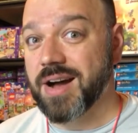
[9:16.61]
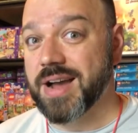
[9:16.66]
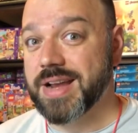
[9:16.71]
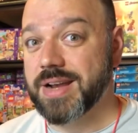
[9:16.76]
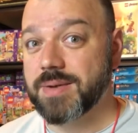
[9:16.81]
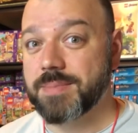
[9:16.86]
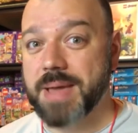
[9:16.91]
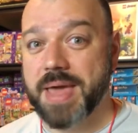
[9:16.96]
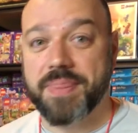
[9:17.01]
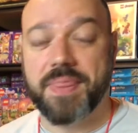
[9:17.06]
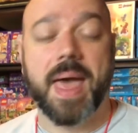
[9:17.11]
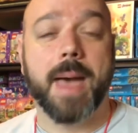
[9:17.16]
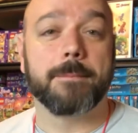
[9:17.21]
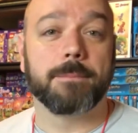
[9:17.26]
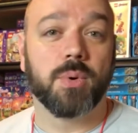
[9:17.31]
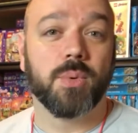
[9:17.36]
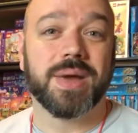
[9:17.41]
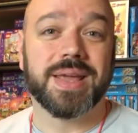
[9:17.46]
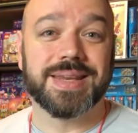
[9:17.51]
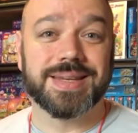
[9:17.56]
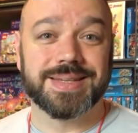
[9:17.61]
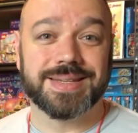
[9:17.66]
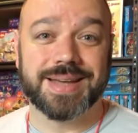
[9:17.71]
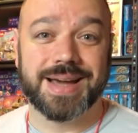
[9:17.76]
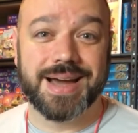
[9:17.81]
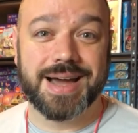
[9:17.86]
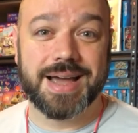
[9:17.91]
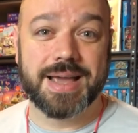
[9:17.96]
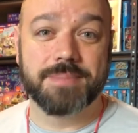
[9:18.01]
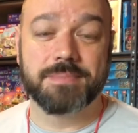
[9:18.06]
item at that point in
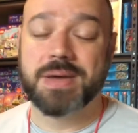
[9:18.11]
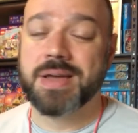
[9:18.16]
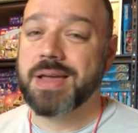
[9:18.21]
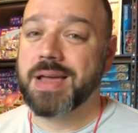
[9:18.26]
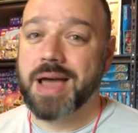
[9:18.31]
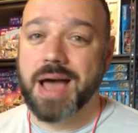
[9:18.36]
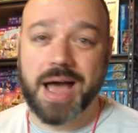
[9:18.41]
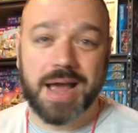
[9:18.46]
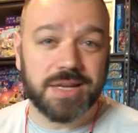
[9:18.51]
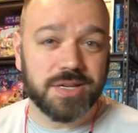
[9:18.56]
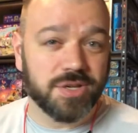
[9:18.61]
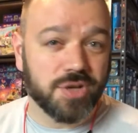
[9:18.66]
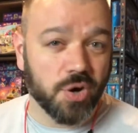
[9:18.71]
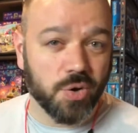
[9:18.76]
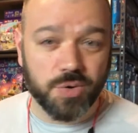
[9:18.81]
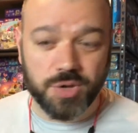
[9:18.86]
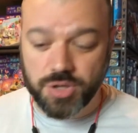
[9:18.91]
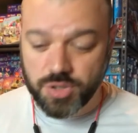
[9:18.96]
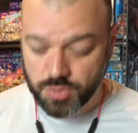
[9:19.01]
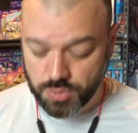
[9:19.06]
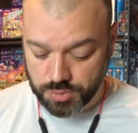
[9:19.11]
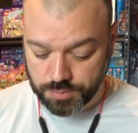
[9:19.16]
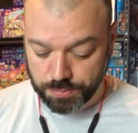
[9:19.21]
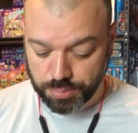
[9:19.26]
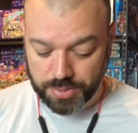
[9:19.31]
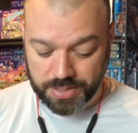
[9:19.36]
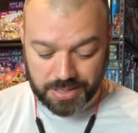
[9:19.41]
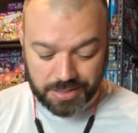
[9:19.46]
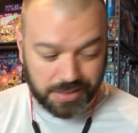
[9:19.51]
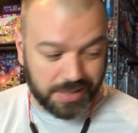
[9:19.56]
time. I don't use
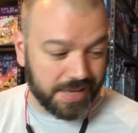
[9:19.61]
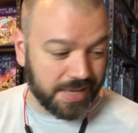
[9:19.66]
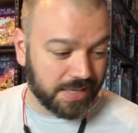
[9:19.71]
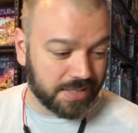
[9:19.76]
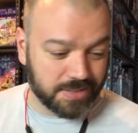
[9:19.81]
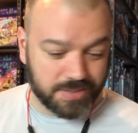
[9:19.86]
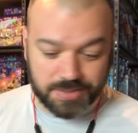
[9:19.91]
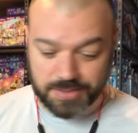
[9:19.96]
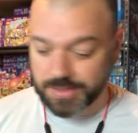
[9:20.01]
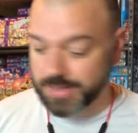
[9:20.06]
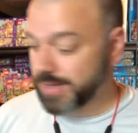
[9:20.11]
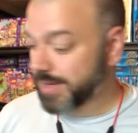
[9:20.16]
Bricklink's